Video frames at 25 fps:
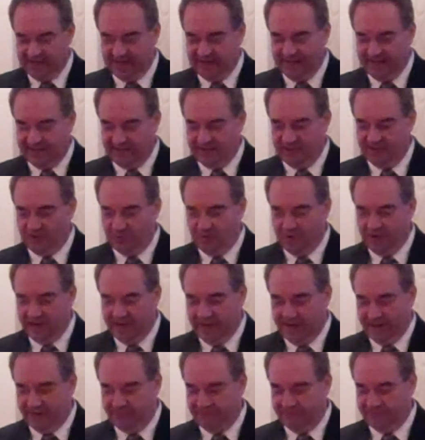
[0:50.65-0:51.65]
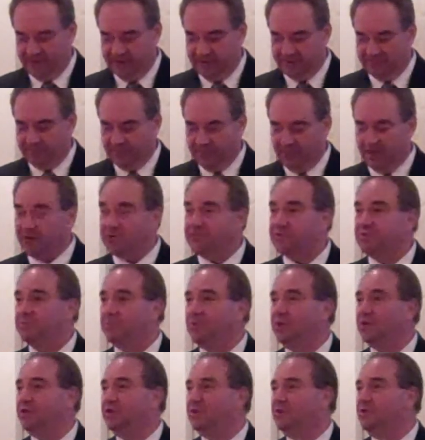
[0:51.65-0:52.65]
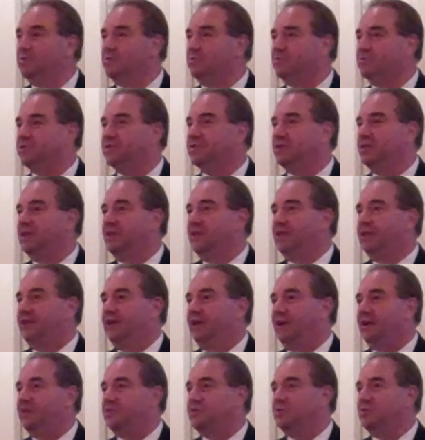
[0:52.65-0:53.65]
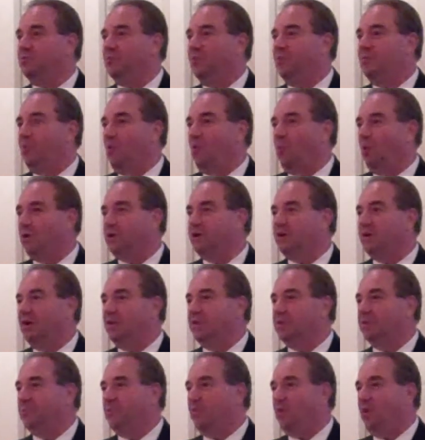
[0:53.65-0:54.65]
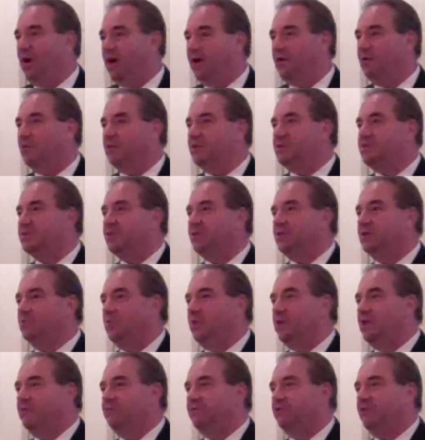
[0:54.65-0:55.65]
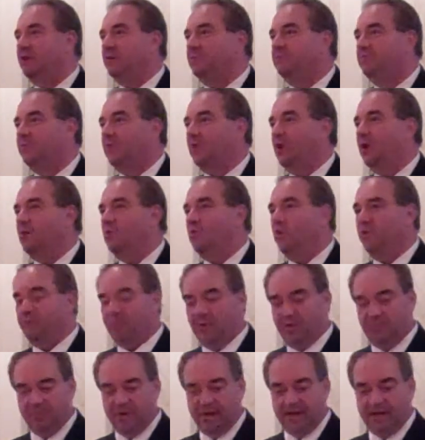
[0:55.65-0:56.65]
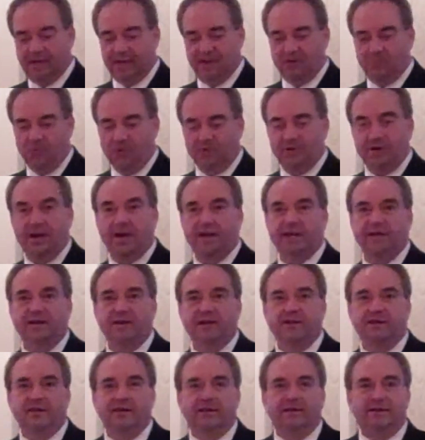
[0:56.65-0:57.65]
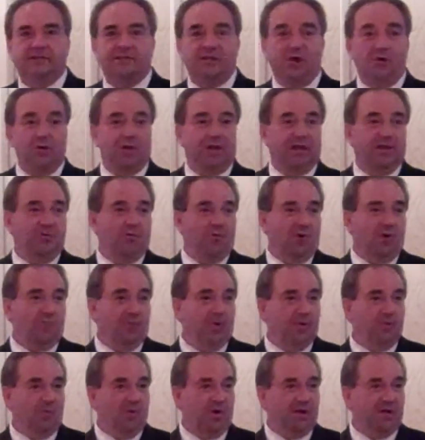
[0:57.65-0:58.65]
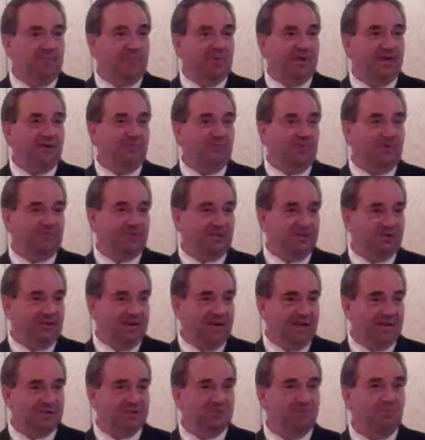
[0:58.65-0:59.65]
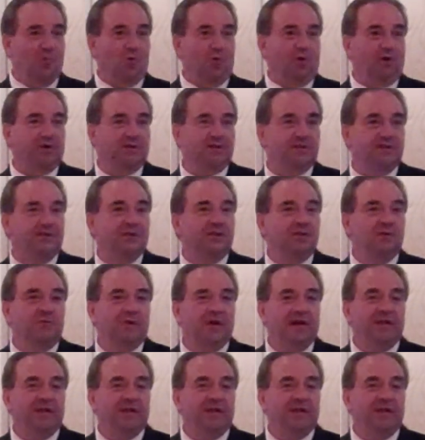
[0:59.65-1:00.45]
And I think we have, you know, some good news to report on the progress that we've been making. We're not totally where we want to be. We've still got some work to do.